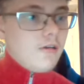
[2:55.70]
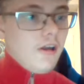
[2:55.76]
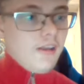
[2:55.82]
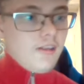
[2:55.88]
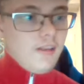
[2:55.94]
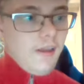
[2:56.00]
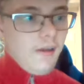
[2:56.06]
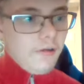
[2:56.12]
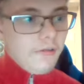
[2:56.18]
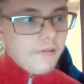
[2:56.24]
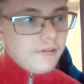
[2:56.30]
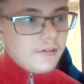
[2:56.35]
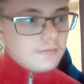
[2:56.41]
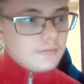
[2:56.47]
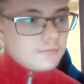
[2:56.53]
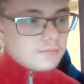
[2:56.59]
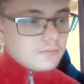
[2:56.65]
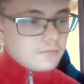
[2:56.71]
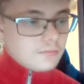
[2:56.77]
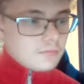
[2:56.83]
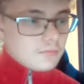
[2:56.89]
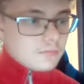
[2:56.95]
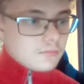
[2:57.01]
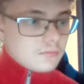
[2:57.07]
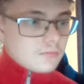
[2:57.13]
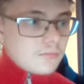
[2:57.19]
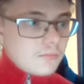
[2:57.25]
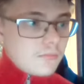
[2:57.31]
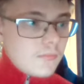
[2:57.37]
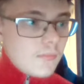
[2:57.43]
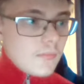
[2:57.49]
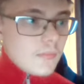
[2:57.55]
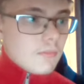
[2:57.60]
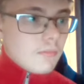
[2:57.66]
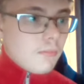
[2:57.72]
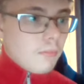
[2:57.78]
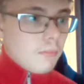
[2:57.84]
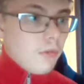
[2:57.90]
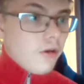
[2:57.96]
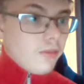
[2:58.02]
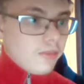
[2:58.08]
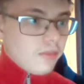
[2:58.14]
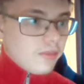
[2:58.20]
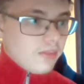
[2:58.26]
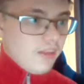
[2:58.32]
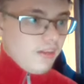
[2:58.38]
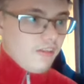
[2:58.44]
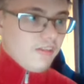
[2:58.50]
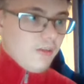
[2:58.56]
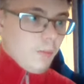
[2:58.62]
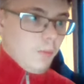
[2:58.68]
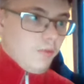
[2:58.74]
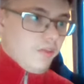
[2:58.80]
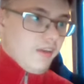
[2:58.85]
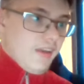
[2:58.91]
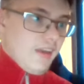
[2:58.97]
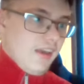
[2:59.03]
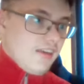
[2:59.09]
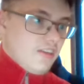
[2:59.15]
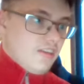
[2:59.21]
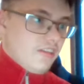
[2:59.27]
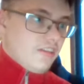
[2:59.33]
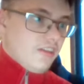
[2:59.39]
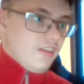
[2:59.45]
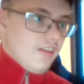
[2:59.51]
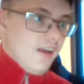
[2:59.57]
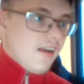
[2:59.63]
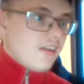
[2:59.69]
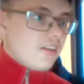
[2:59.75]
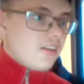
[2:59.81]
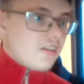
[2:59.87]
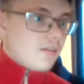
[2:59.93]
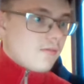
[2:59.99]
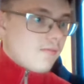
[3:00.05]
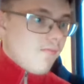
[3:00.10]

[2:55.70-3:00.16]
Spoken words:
right now. But that's some of the cases it has.